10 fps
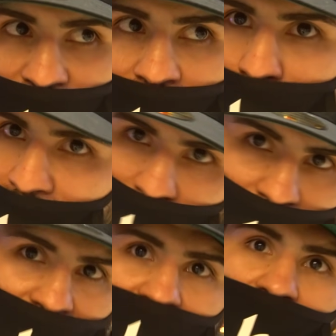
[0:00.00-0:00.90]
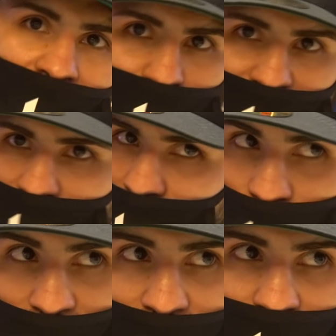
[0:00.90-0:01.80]
Freddie back early in the Olympics, and he
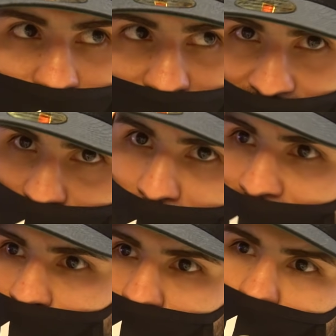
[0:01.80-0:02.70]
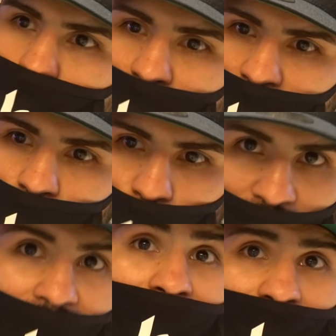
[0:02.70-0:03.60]
really liked my
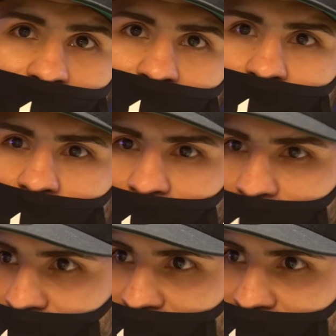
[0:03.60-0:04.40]
work ethic, and uh,